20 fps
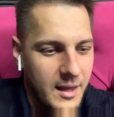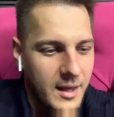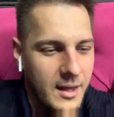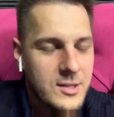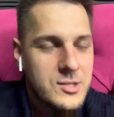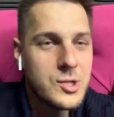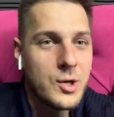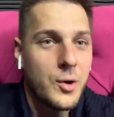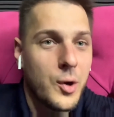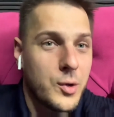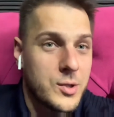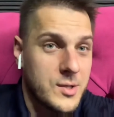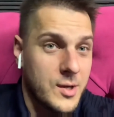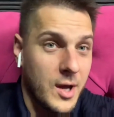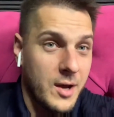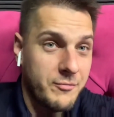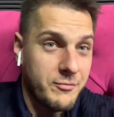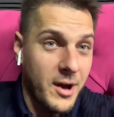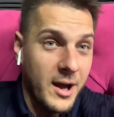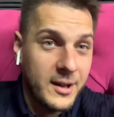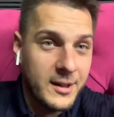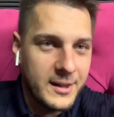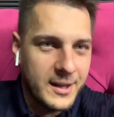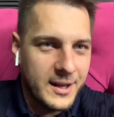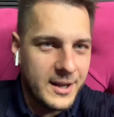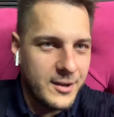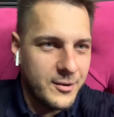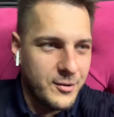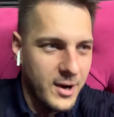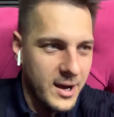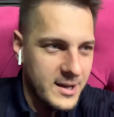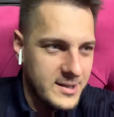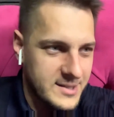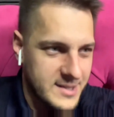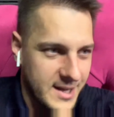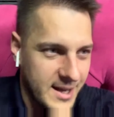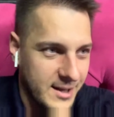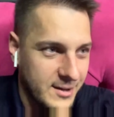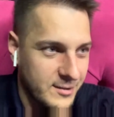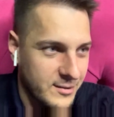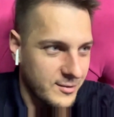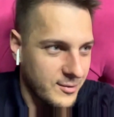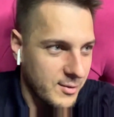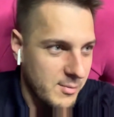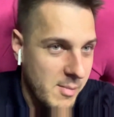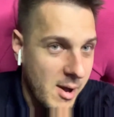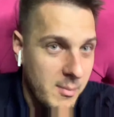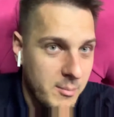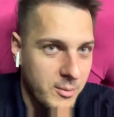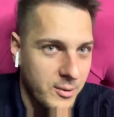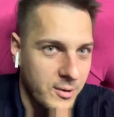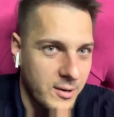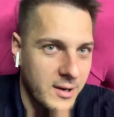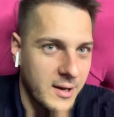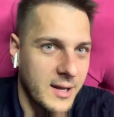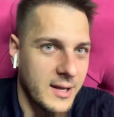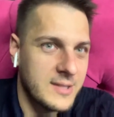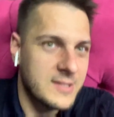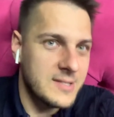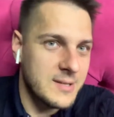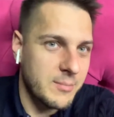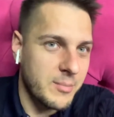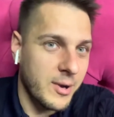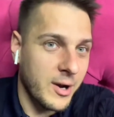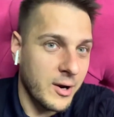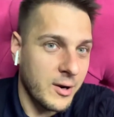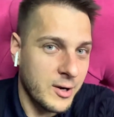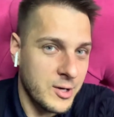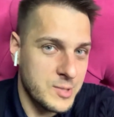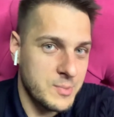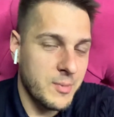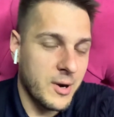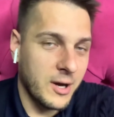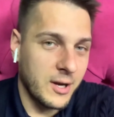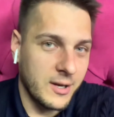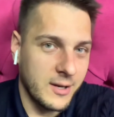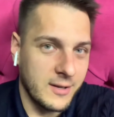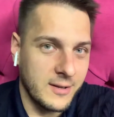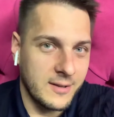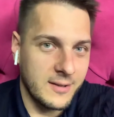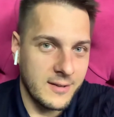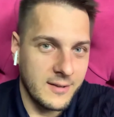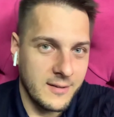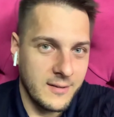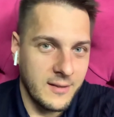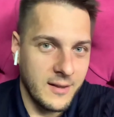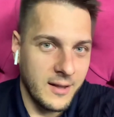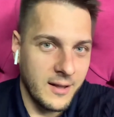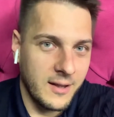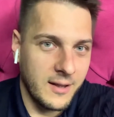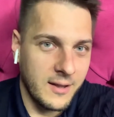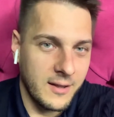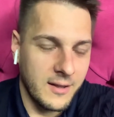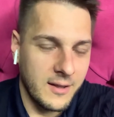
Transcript: And so finally he raised, and remember, it's a bearish market. Like,